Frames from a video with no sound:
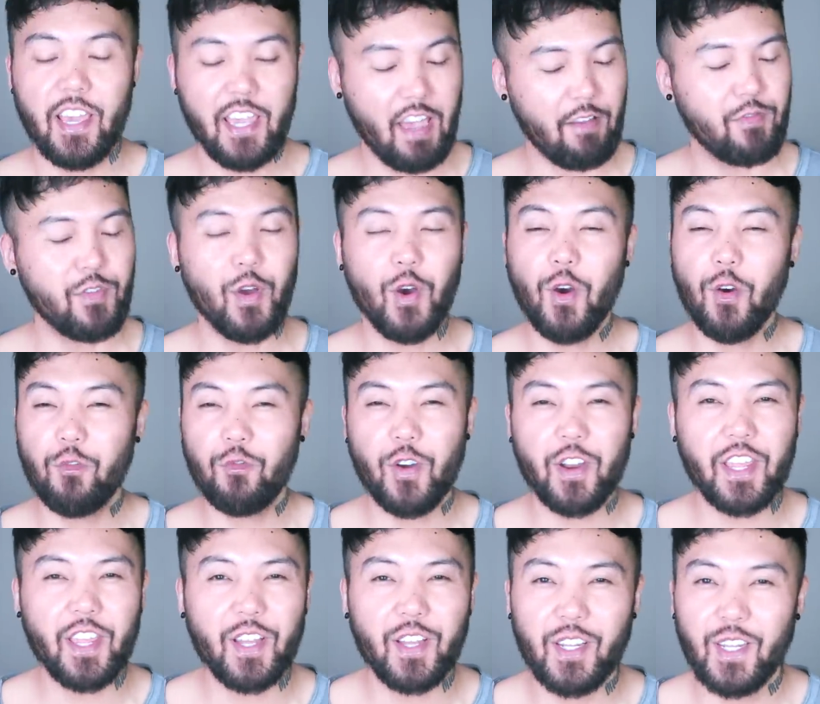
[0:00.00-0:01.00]
You have no
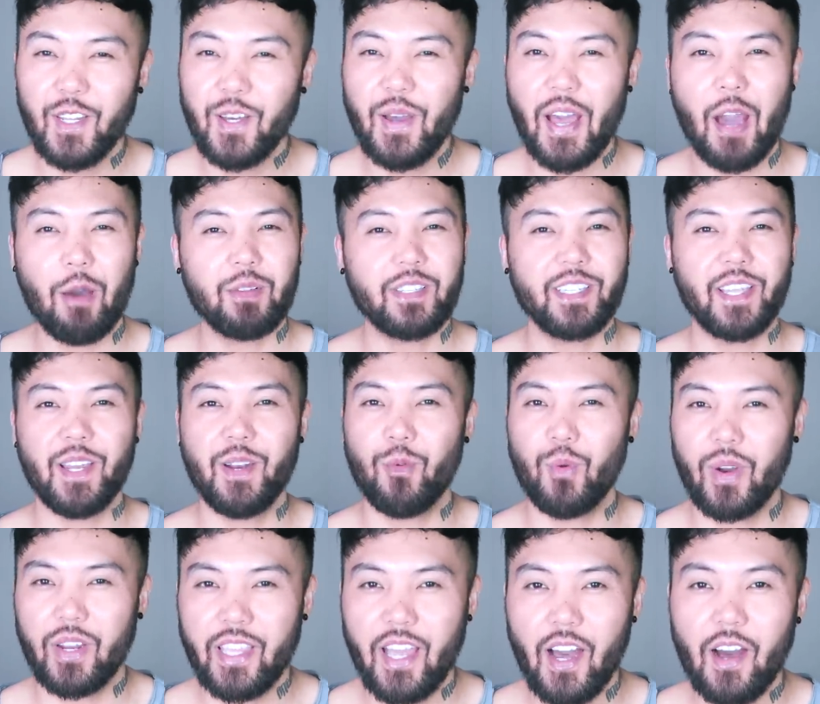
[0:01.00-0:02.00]
freaking clue how it's going
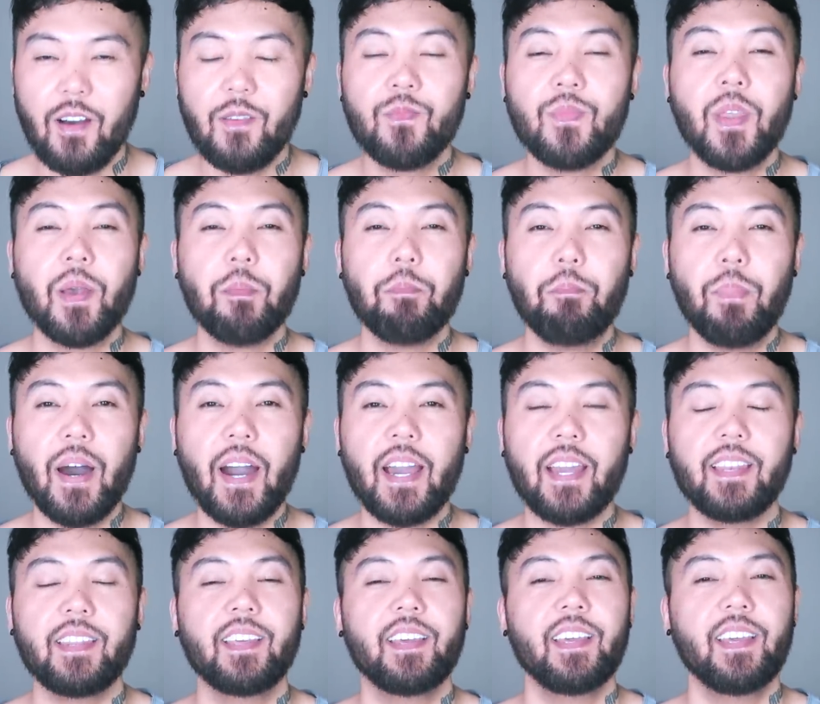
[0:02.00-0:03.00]
to work out,
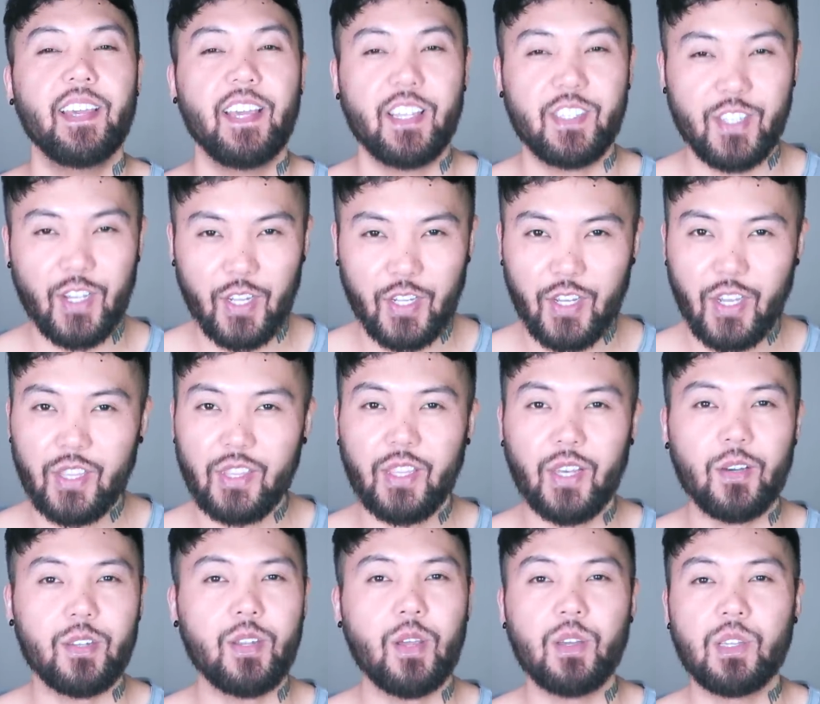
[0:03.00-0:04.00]
but it's all good
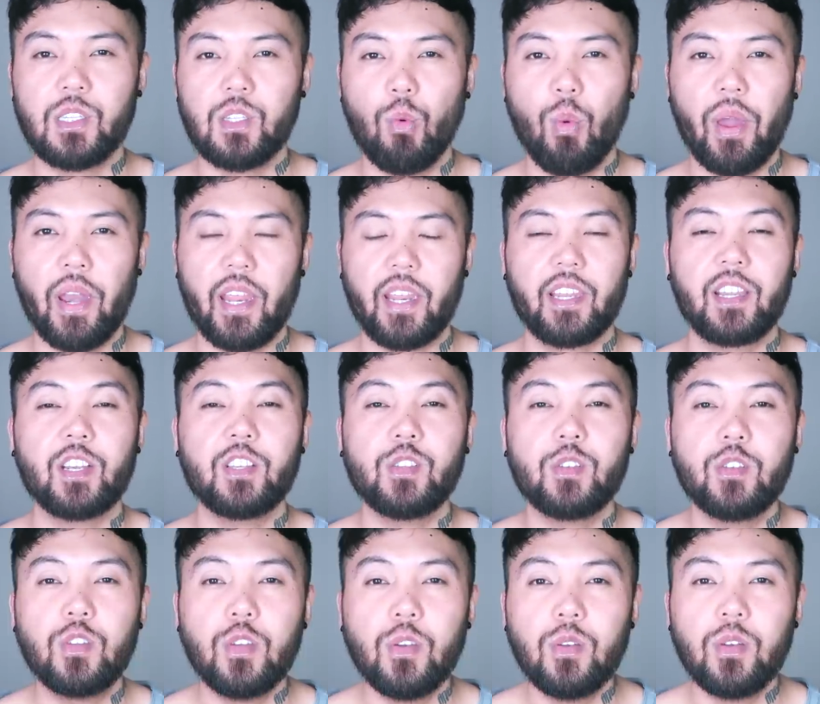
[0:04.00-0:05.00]
though. Don't sweat it,
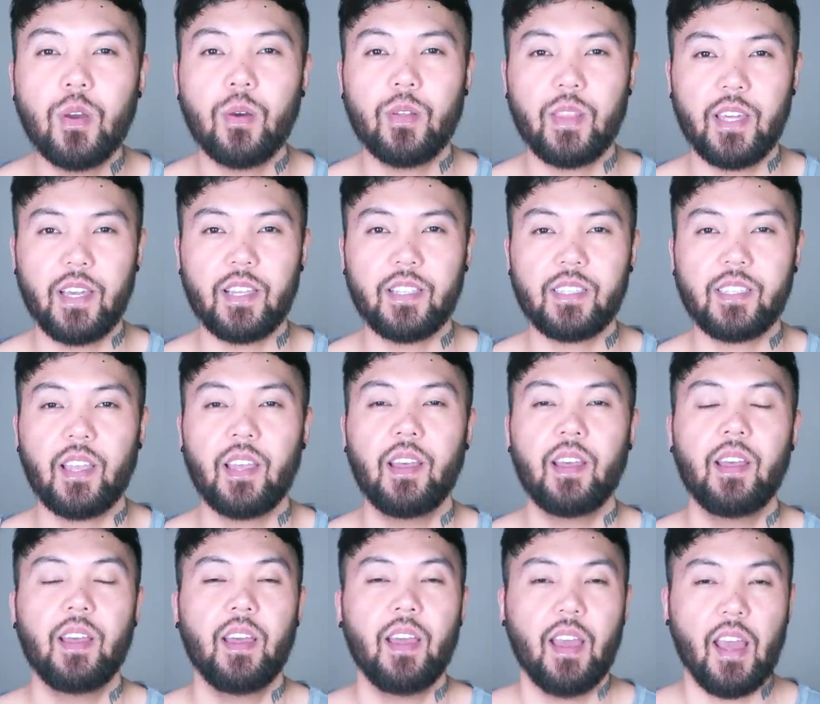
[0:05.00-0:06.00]
because you do know this,
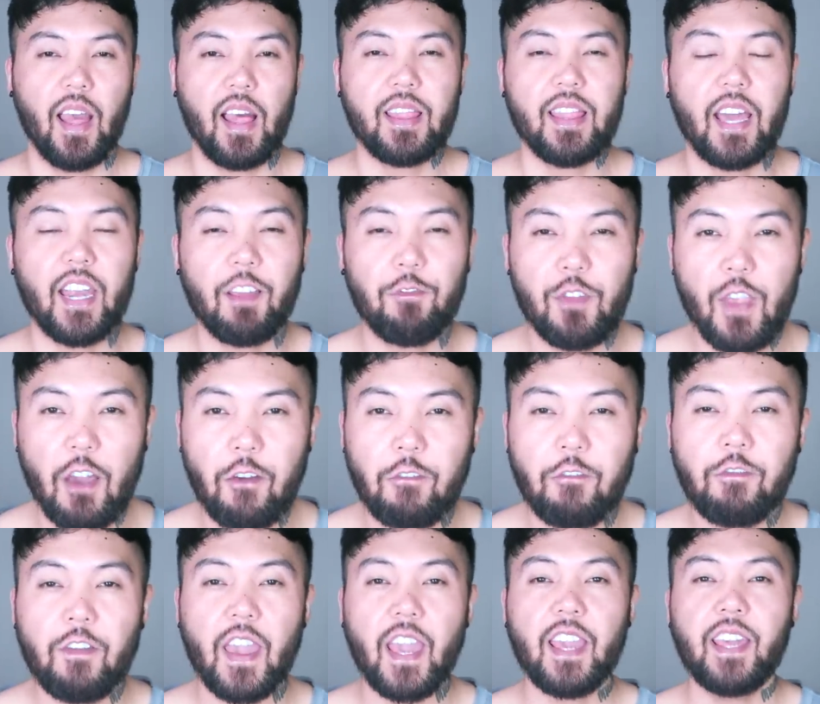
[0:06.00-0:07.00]
that if you
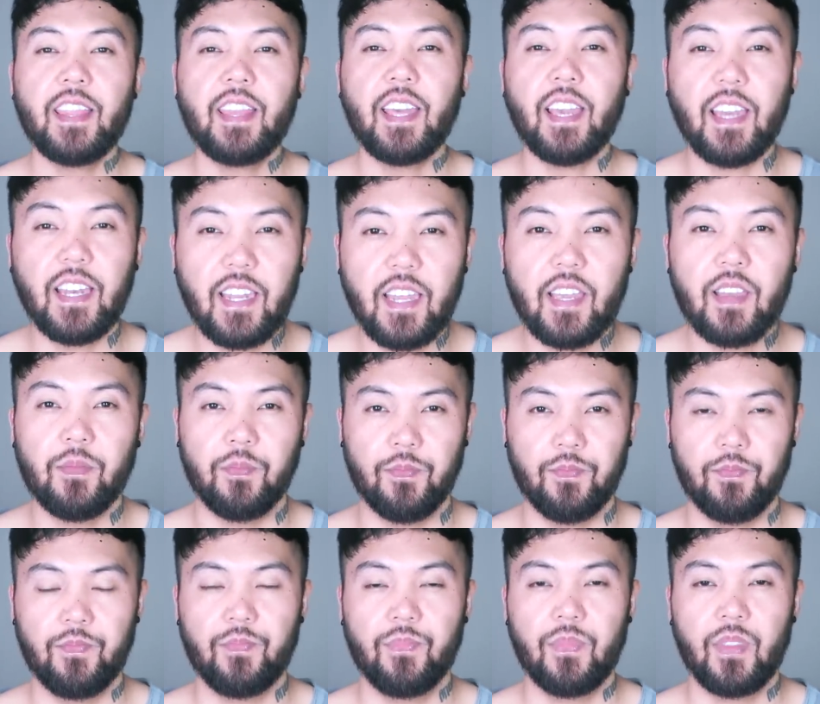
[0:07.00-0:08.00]
have faith in
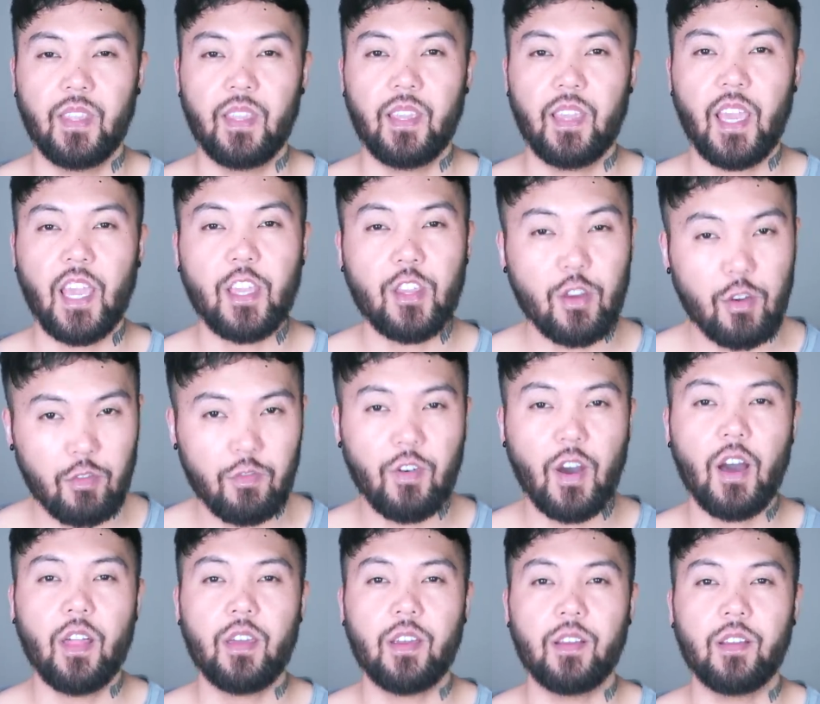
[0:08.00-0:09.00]
Him, in your
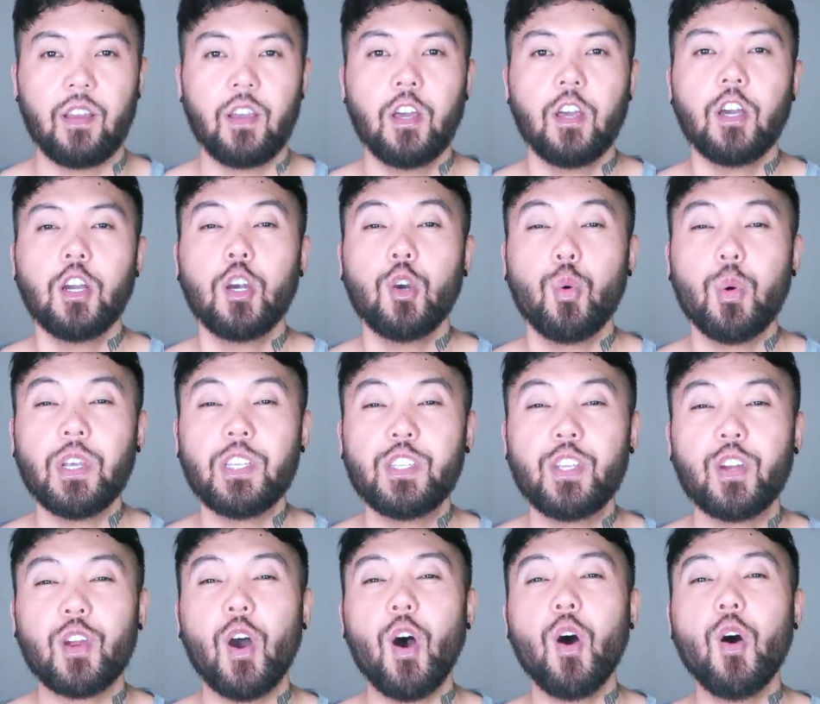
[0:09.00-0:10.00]
Father, who
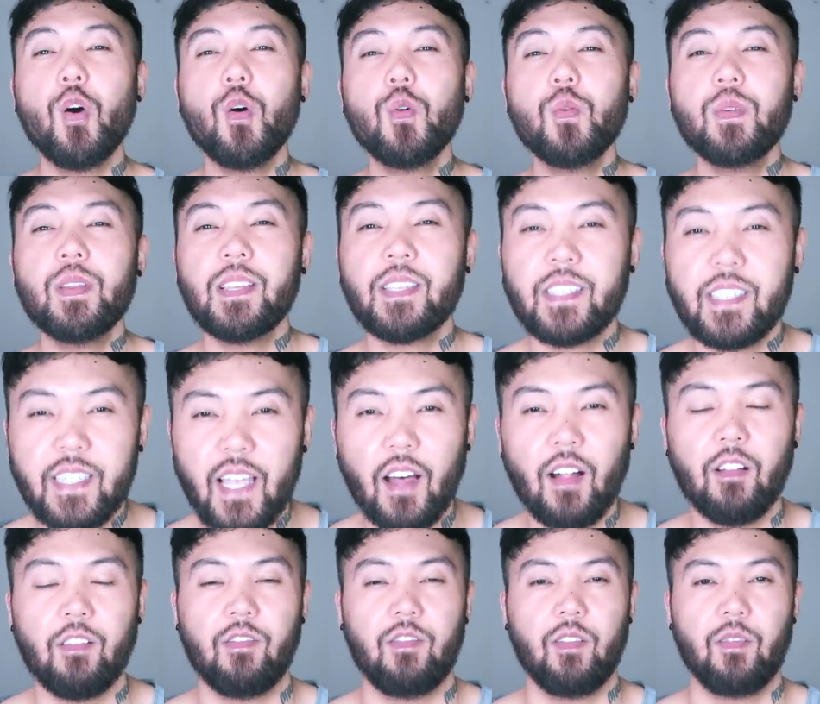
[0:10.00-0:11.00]
is your own
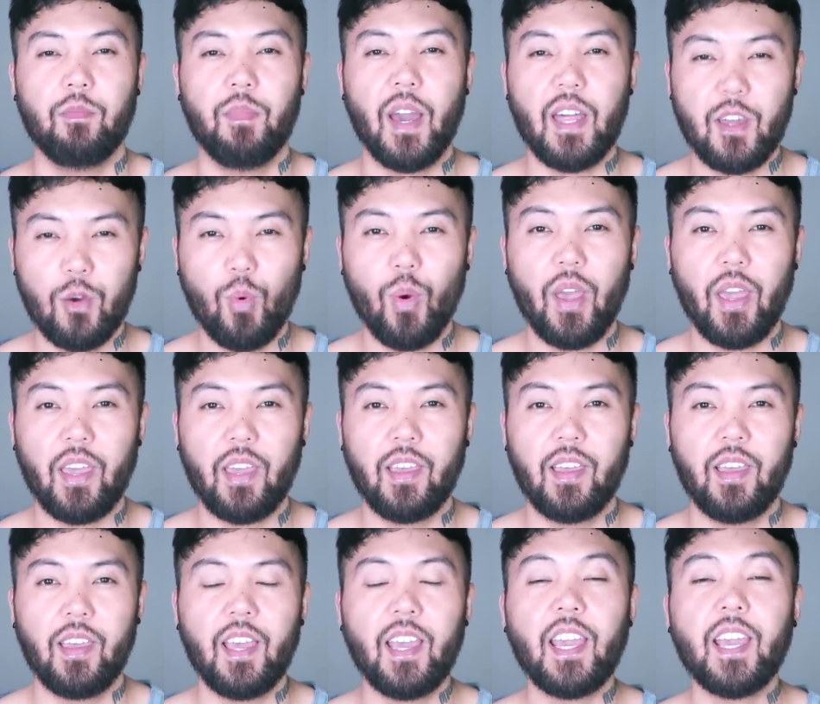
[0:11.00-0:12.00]
self, by the way,
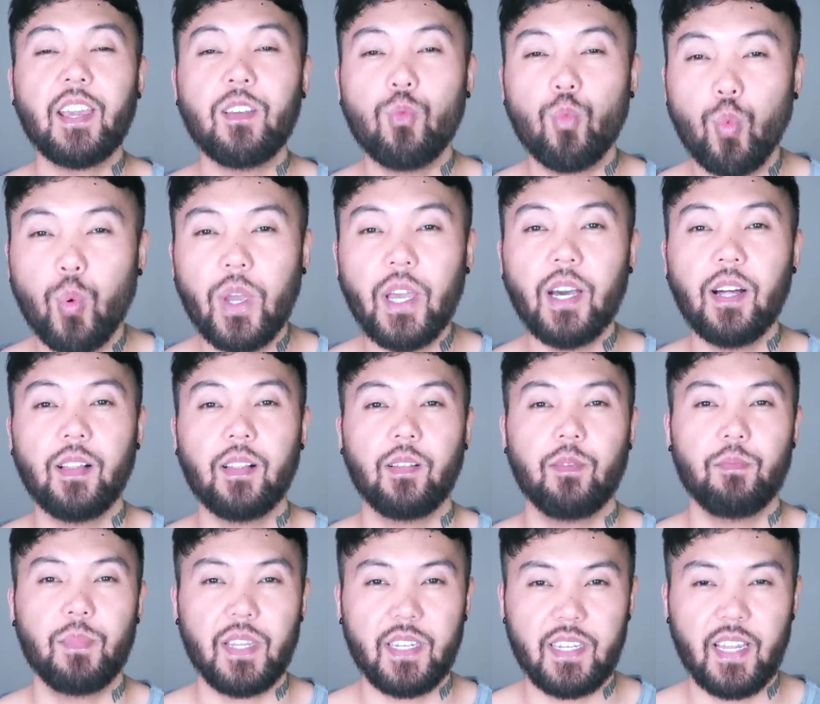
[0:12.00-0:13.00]
it
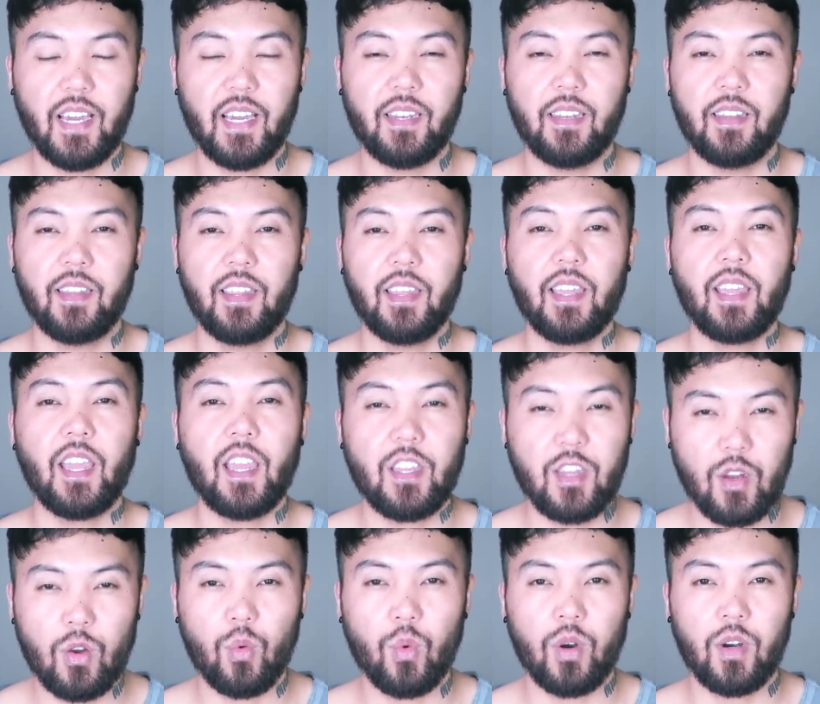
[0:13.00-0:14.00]
will be done
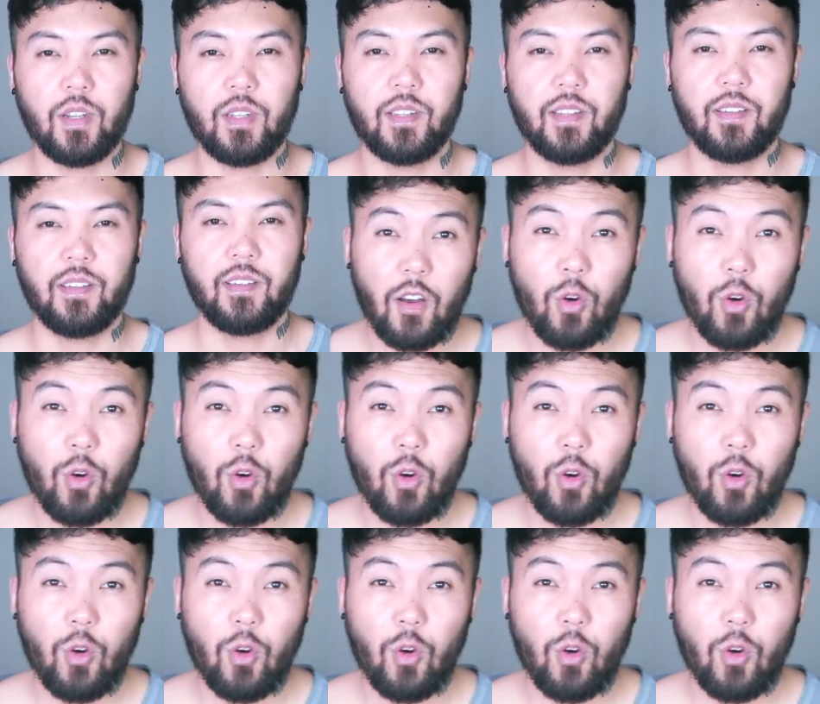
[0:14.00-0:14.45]
in your world.